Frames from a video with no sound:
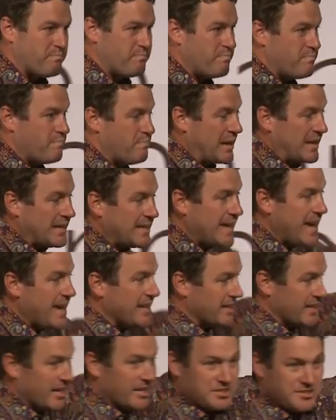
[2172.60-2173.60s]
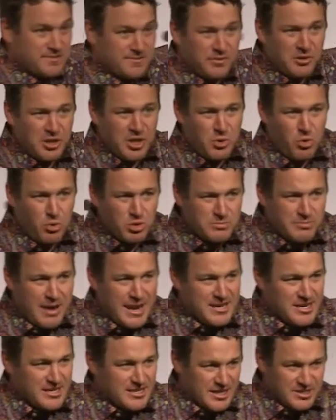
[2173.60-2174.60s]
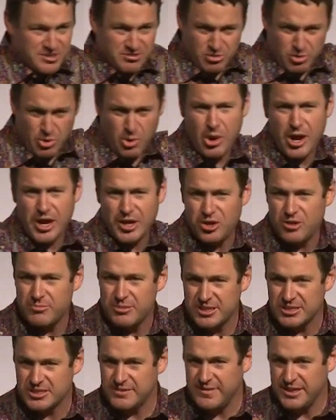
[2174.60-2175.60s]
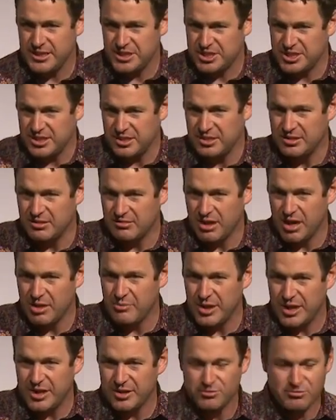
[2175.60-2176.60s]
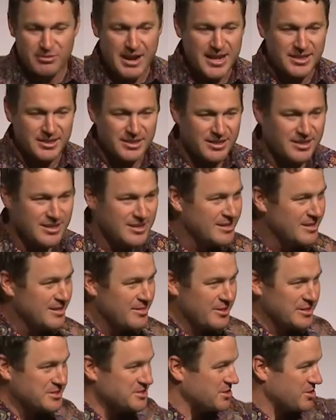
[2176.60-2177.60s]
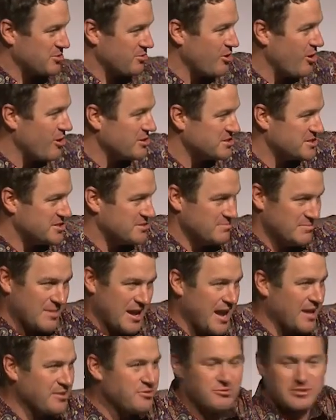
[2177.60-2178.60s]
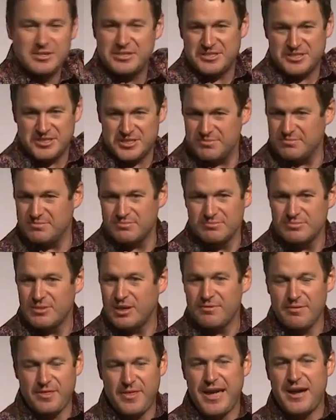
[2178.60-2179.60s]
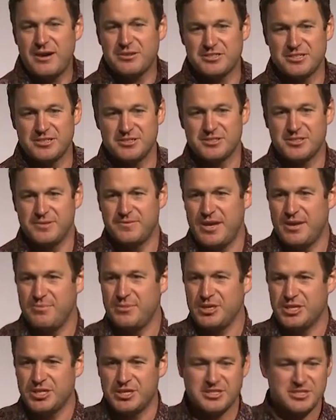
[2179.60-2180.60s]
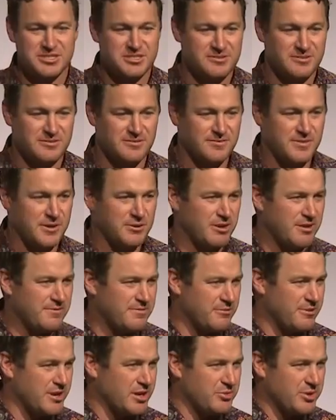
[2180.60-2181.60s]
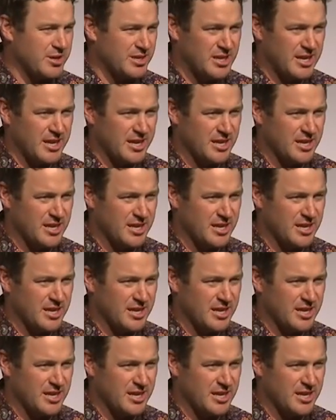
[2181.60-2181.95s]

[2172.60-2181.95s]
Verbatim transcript: But again, it's fully automated. It doesn't require human intervention, right? We can run this across hundreds of thousands of images very, very quickly.